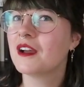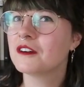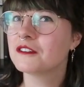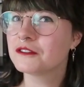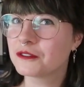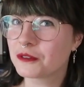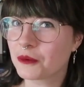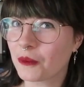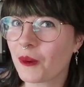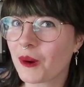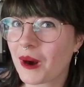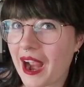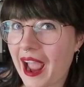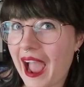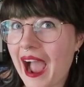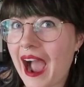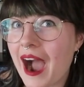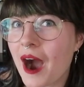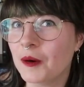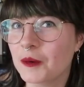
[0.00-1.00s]
for
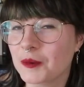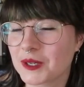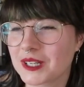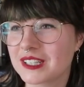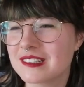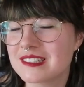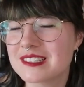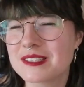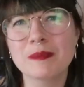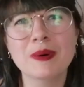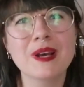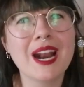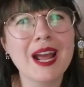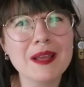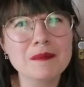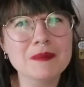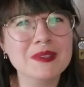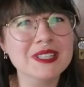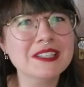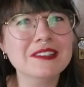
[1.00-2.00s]
hours but
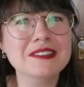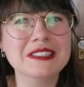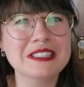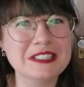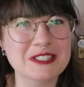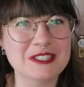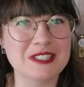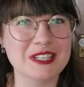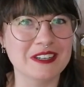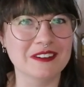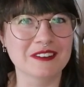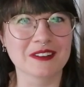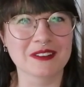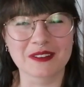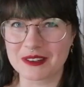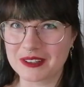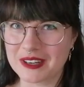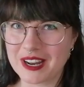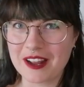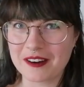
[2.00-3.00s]
i'm literally just here to
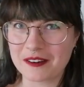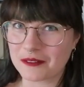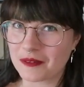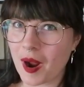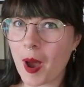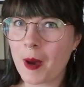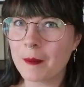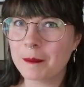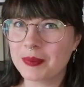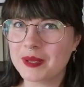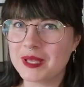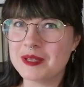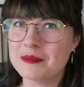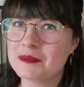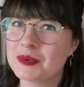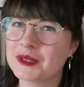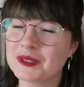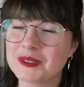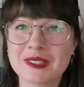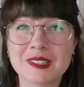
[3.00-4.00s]
learn how to rob
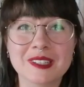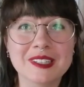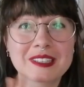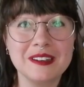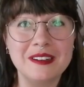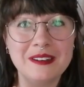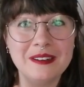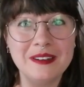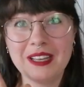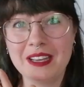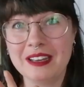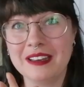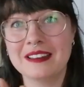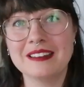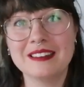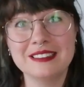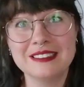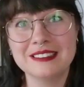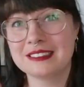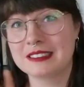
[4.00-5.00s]
people and they're like oh
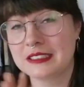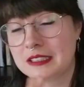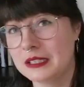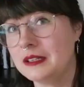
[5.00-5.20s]
yeah